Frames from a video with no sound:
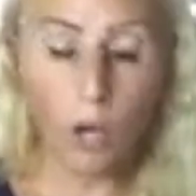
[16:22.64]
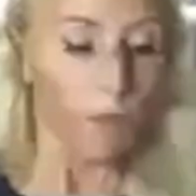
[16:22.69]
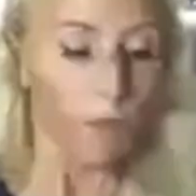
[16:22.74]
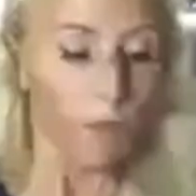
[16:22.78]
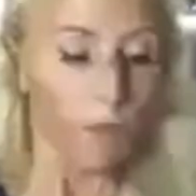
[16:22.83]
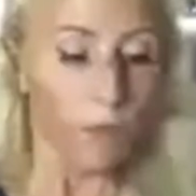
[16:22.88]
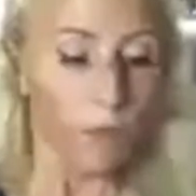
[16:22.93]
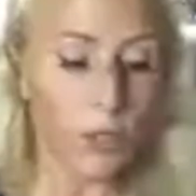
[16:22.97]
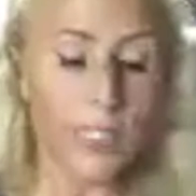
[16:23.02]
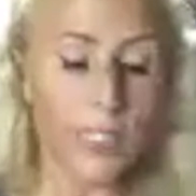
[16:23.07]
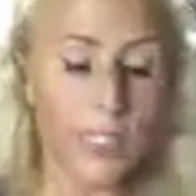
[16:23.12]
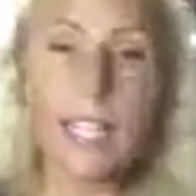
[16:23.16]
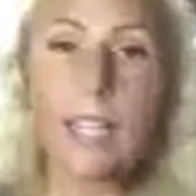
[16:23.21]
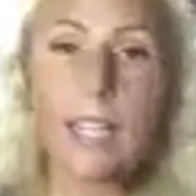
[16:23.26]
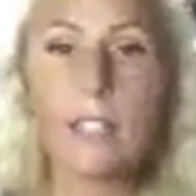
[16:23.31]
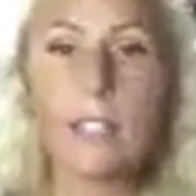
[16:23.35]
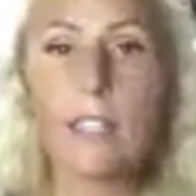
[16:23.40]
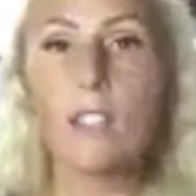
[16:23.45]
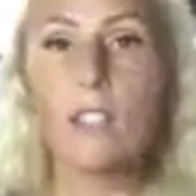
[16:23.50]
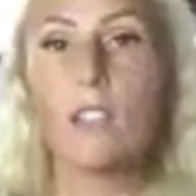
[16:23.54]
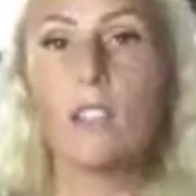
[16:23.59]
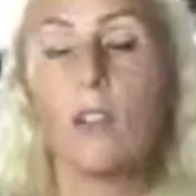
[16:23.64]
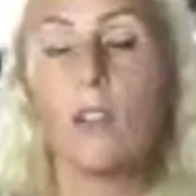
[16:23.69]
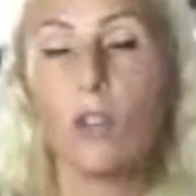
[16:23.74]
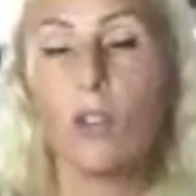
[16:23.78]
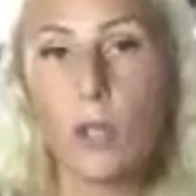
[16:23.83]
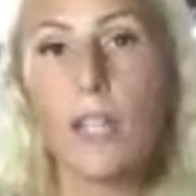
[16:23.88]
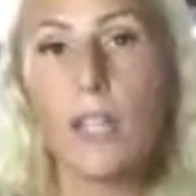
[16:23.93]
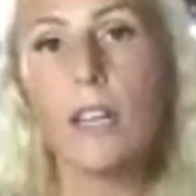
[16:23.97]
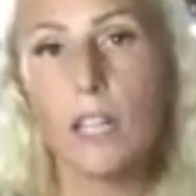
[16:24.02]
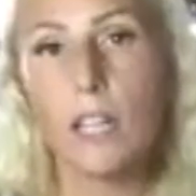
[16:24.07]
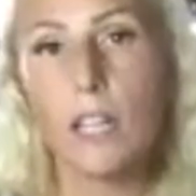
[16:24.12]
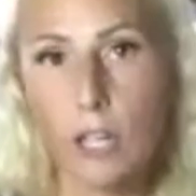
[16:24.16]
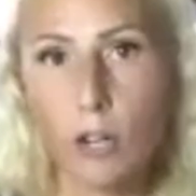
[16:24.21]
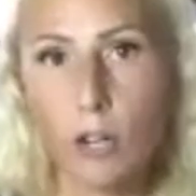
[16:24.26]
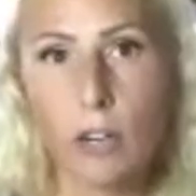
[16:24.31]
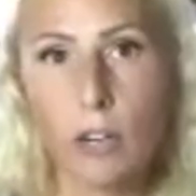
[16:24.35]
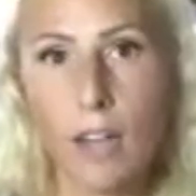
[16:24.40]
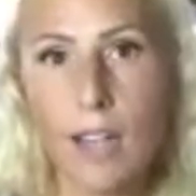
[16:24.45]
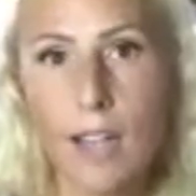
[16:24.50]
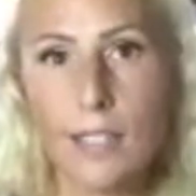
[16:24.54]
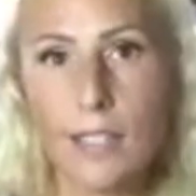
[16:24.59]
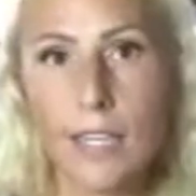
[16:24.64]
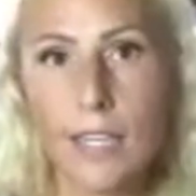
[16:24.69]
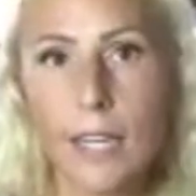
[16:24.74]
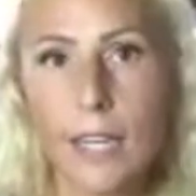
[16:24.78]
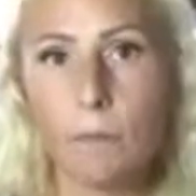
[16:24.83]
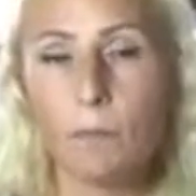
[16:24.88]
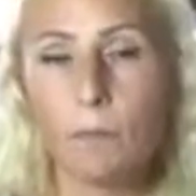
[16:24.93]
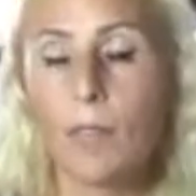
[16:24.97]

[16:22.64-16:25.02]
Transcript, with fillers: First thing is, is creating curiosity.